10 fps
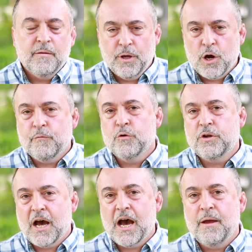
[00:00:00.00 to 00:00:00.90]
But over
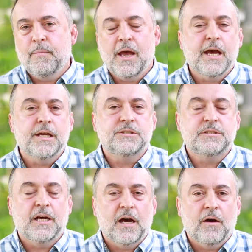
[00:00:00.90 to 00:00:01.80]
time,
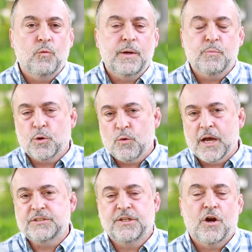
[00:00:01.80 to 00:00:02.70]
as uh, we
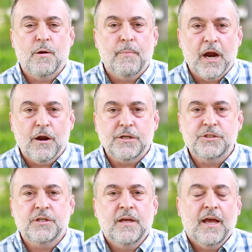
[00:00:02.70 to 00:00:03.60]
progressed in our
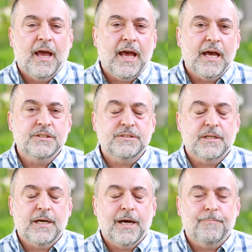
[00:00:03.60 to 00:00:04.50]
marriage, as
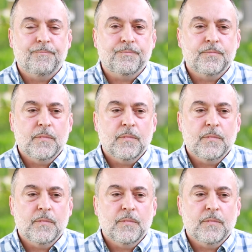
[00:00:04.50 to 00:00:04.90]
um,